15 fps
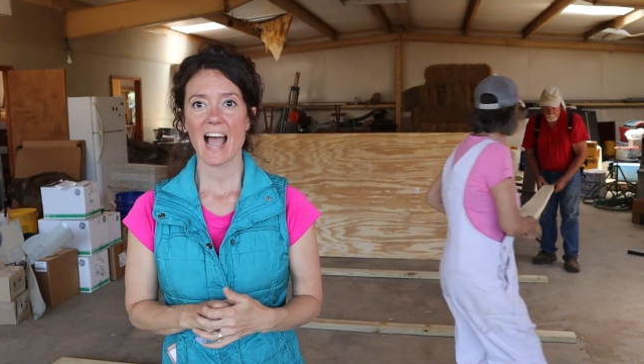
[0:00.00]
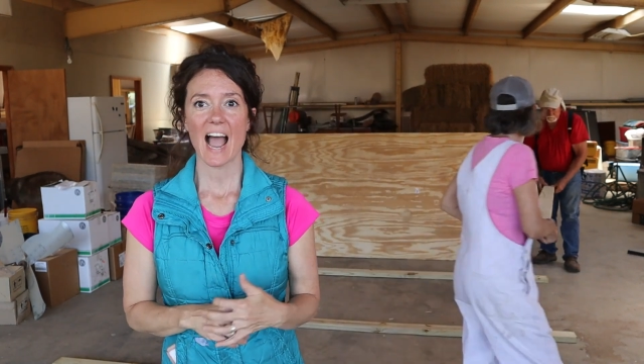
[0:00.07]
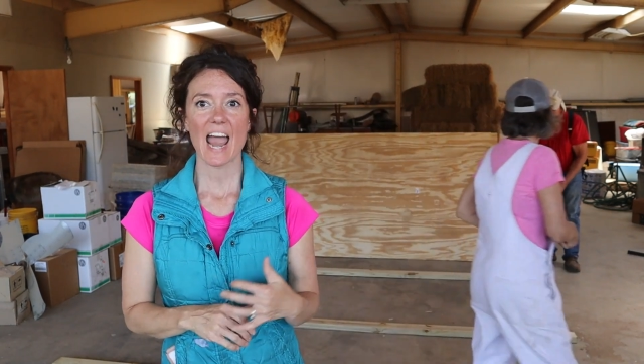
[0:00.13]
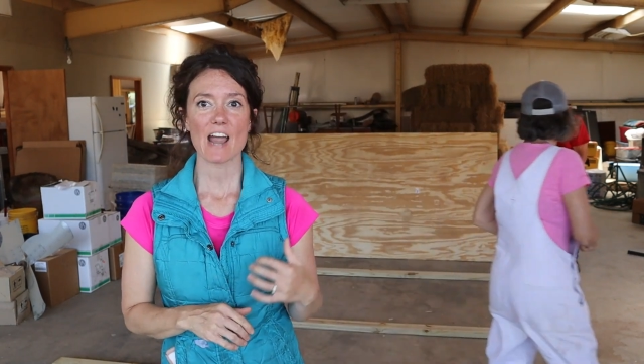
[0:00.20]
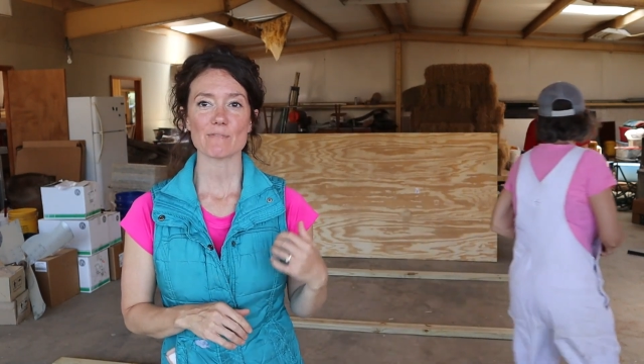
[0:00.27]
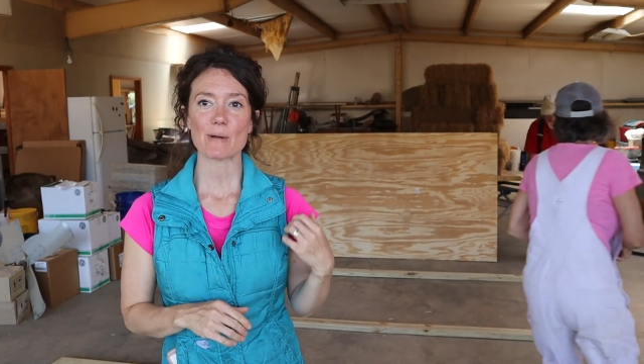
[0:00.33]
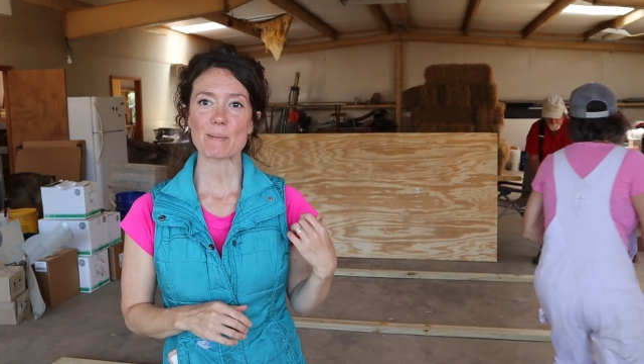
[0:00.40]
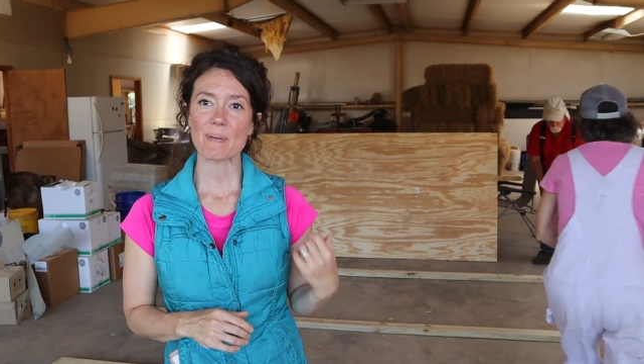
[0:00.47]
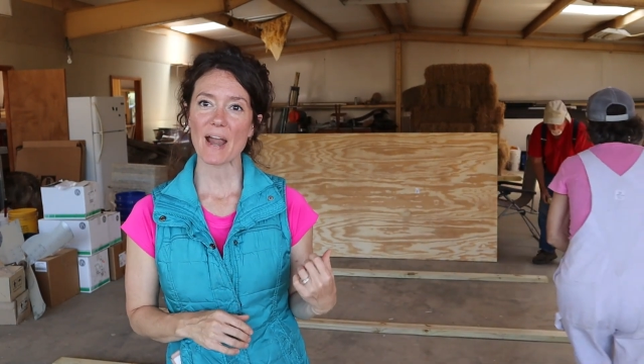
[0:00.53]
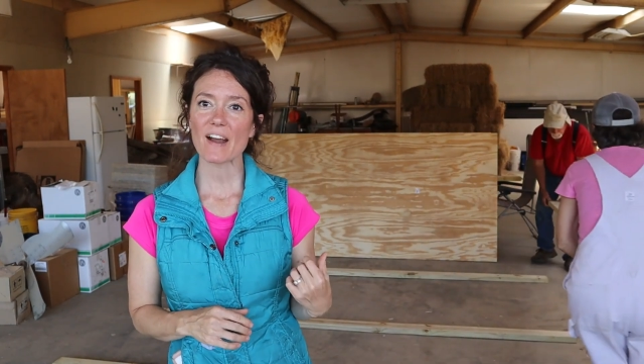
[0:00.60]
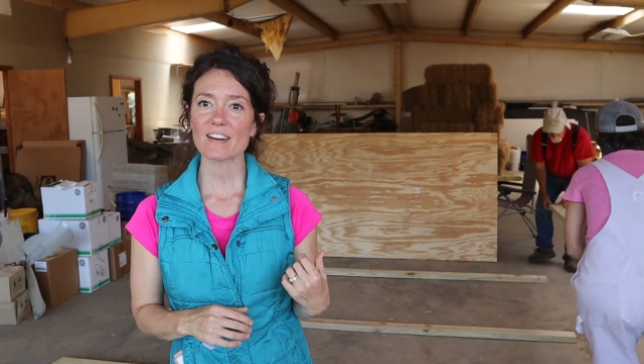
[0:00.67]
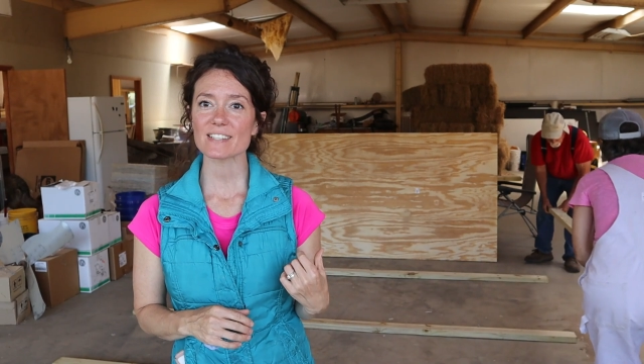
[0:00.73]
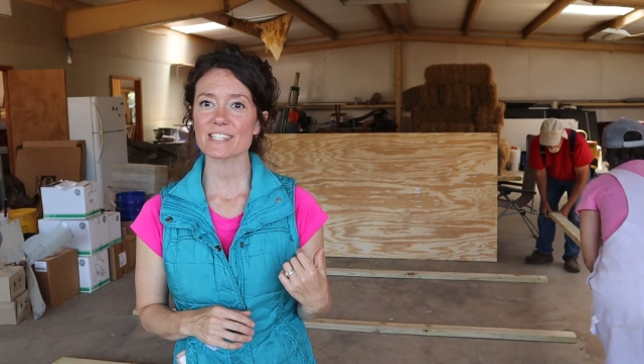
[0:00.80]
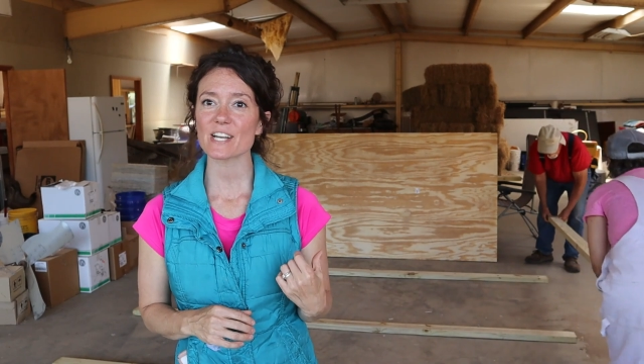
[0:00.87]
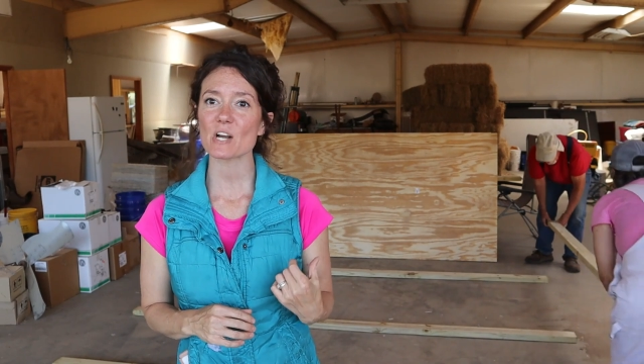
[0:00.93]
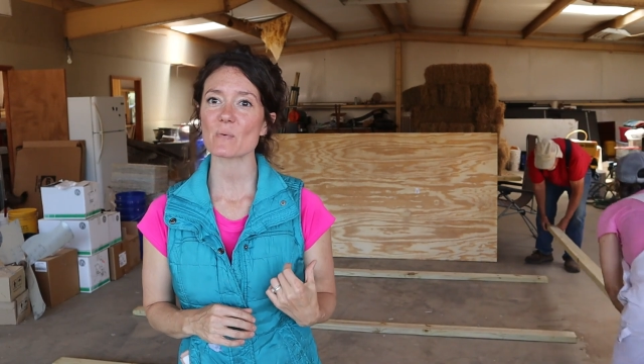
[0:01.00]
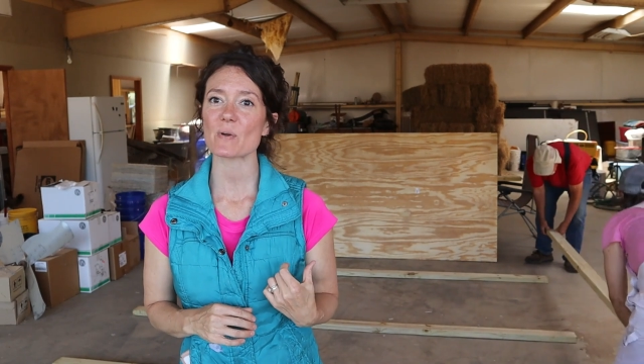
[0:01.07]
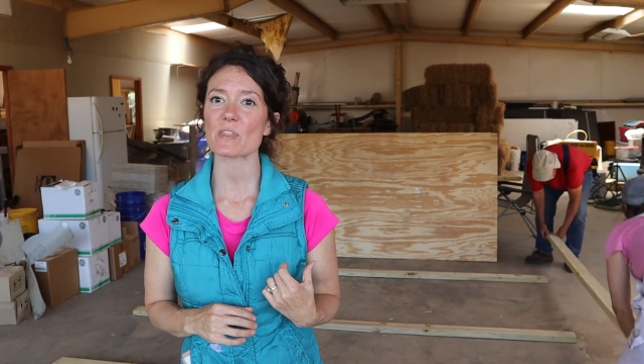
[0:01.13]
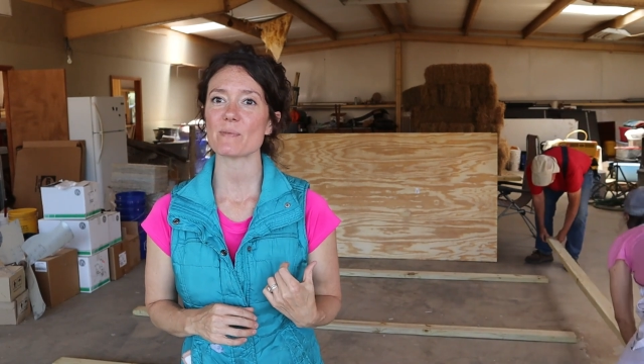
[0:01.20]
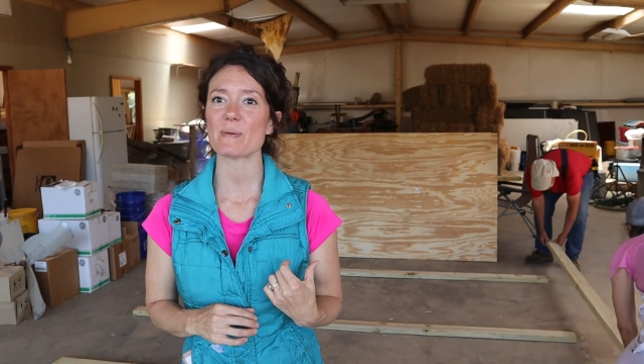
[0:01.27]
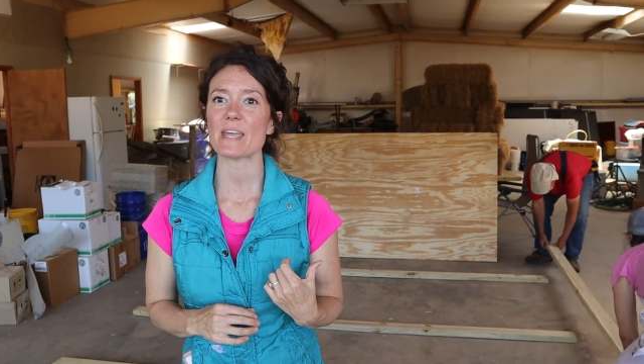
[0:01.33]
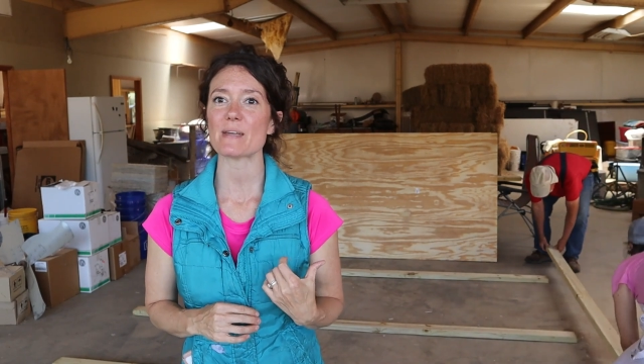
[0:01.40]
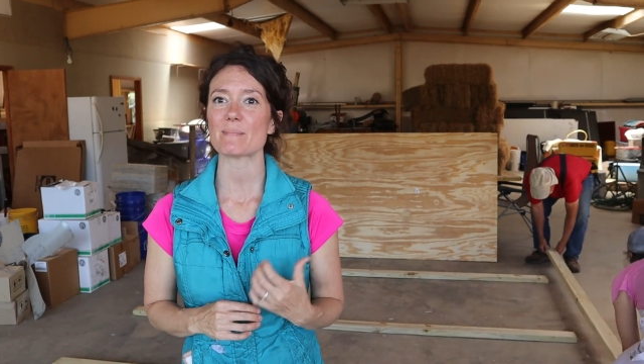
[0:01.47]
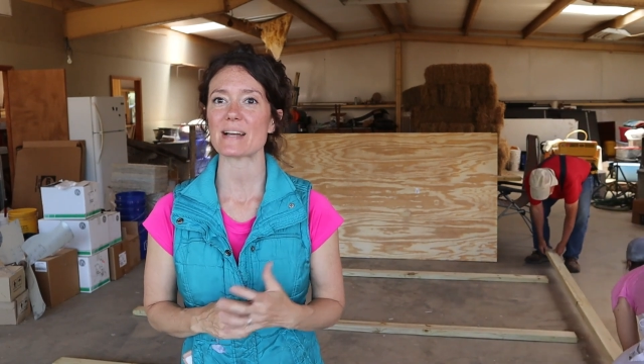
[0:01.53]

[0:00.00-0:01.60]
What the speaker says: I have my parents here with me.